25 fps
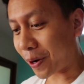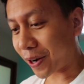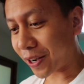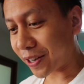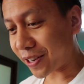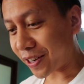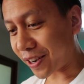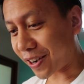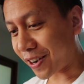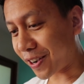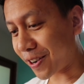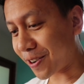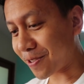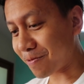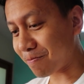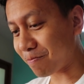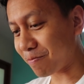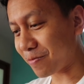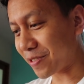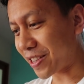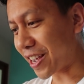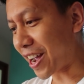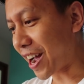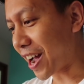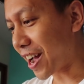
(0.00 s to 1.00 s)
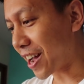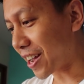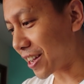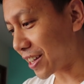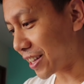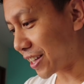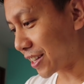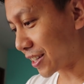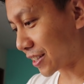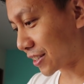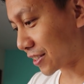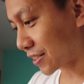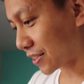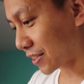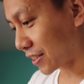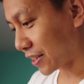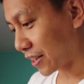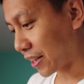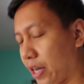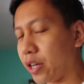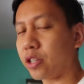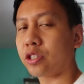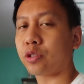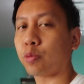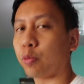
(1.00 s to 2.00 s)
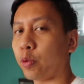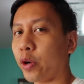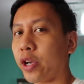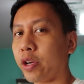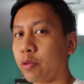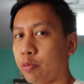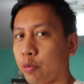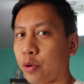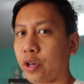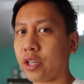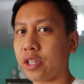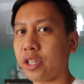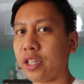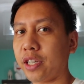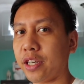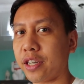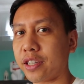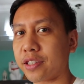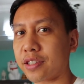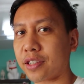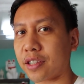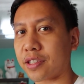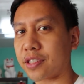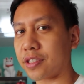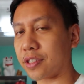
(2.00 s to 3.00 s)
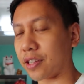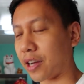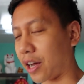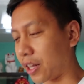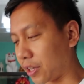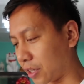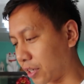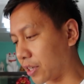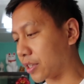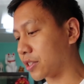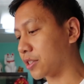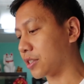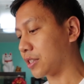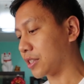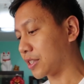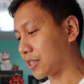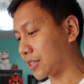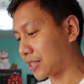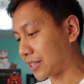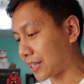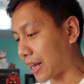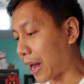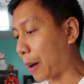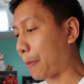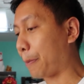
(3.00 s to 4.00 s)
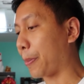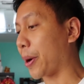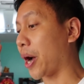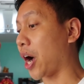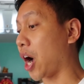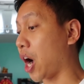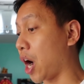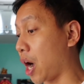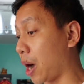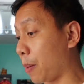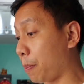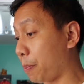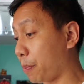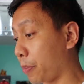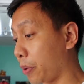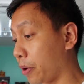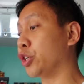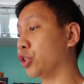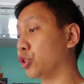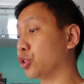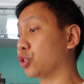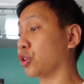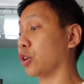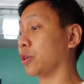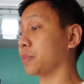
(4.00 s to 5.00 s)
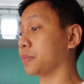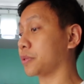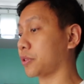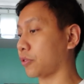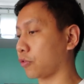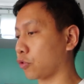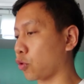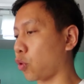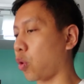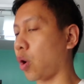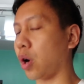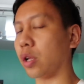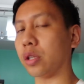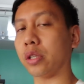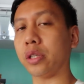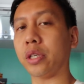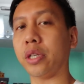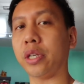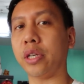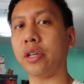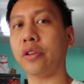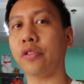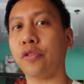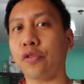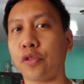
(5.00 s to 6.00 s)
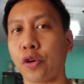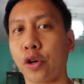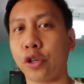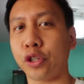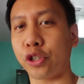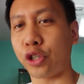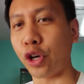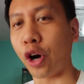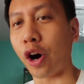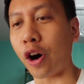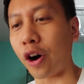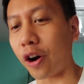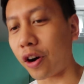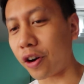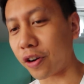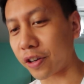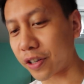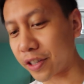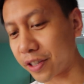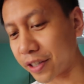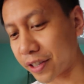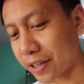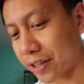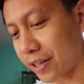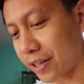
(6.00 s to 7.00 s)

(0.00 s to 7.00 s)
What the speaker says: But yeah, it really is a step up in terms of quality for dog.